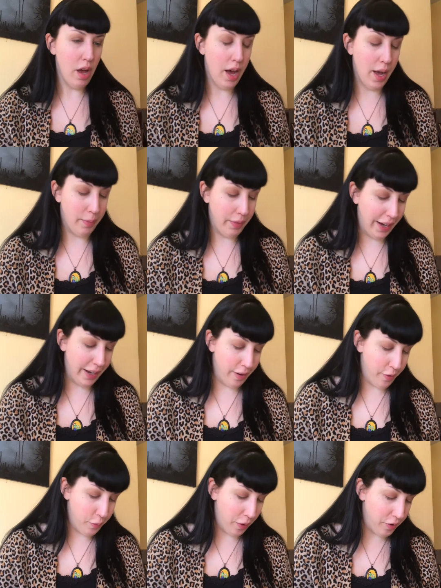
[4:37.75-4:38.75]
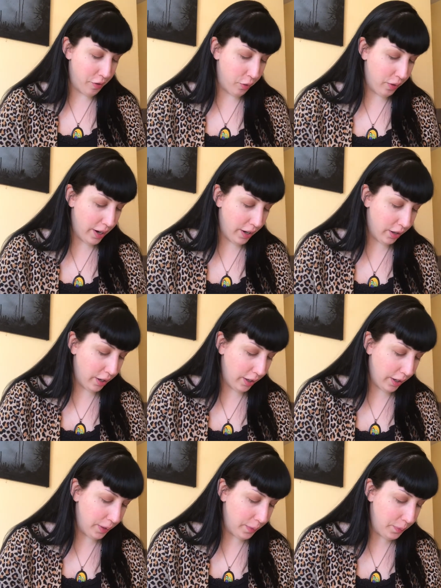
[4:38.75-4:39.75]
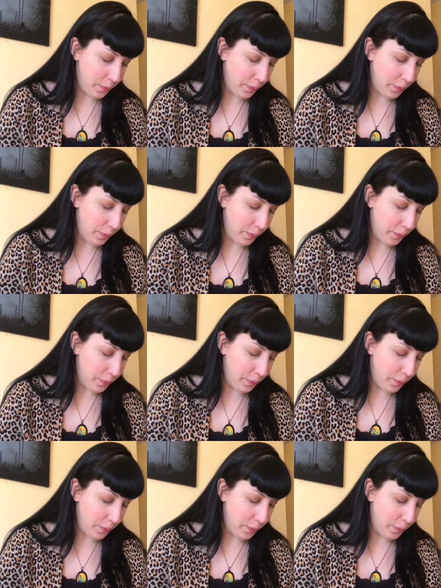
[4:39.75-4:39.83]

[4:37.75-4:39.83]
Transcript: like an espresso kind of color.